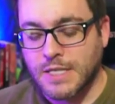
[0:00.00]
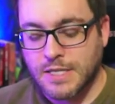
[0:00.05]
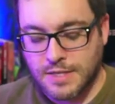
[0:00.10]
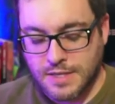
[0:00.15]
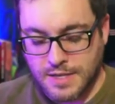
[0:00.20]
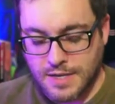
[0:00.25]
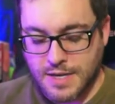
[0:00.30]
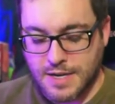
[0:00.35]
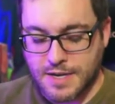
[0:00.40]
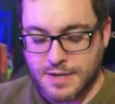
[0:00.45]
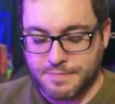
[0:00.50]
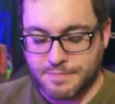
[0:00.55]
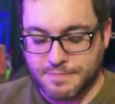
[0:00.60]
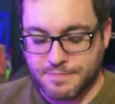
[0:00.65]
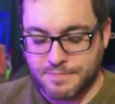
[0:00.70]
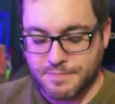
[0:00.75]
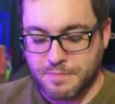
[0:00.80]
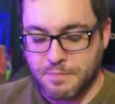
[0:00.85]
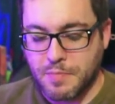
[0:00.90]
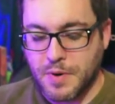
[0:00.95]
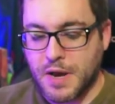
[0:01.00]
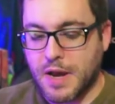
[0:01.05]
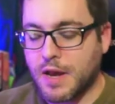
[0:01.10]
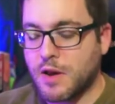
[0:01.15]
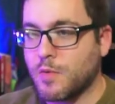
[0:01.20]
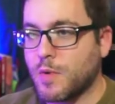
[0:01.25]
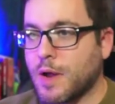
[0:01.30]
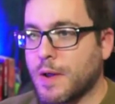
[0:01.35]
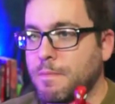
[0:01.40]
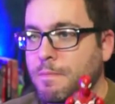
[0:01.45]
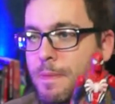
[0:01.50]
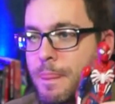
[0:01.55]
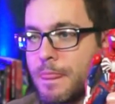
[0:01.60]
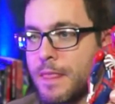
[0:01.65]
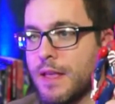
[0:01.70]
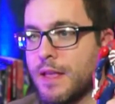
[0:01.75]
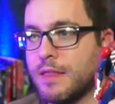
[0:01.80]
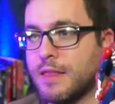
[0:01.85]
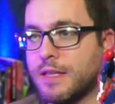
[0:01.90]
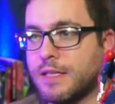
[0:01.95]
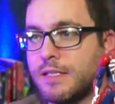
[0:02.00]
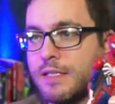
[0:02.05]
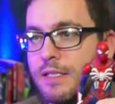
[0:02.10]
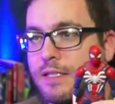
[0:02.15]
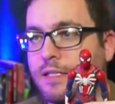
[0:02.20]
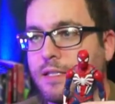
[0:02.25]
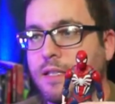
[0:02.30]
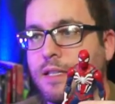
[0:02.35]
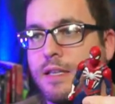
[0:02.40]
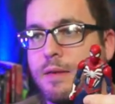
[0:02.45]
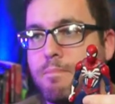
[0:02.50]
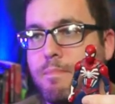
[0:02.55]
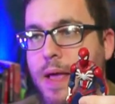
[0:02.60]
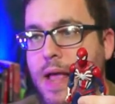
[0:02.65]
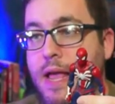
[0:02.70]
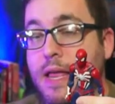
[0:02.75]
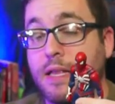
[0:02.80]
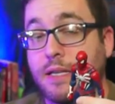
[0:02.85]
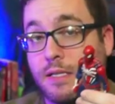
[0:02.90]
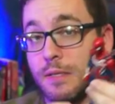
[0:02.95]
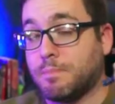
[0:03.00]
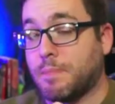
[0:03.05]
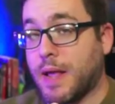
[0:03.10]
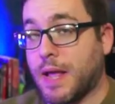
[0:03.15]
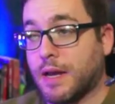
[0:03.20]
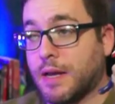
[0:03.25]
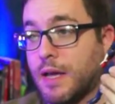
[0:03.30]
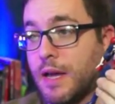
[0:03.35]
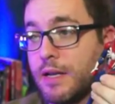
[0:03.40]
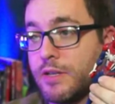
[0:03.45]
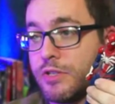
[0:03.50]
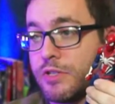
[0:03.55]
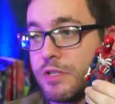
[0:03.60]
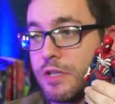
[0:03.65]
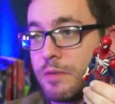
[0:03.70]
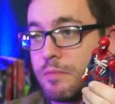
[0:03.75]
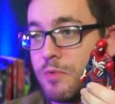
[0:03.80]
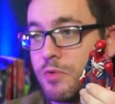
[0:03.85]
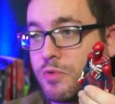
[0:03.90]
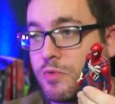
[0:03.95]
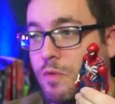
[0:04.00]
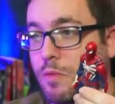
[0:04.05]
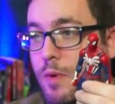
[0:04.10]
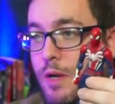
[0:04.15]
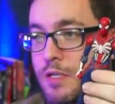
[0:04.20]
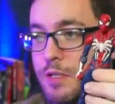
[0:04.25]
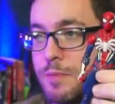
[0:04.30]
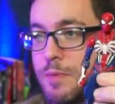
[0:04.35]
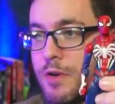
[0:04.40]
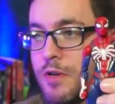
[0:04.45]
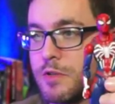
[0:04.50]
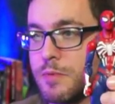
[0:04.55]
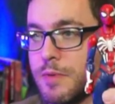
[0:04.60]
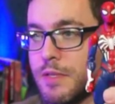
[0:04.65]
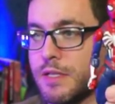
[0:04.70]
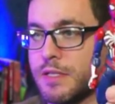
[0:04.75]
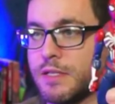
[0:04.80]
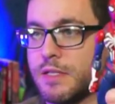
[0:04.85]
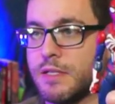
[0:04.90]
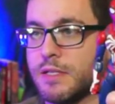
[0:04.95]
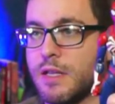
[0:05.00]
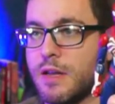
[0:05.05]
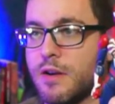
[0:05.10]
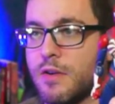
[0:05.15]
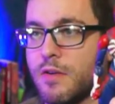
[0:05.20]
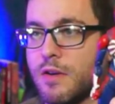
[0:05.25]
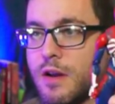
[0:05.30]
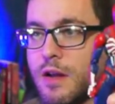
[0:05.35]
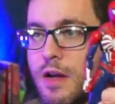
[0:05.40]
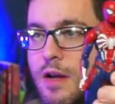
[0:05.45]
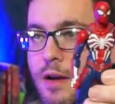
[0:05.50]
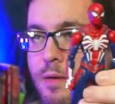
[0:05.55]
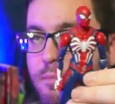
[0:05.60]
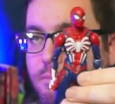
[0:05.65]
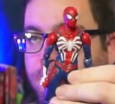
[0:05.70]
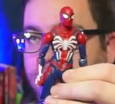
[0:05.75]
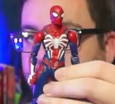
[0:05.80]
Um, but anyway, this is the band. This is Bandai, just like most robot spirits, but this is their um,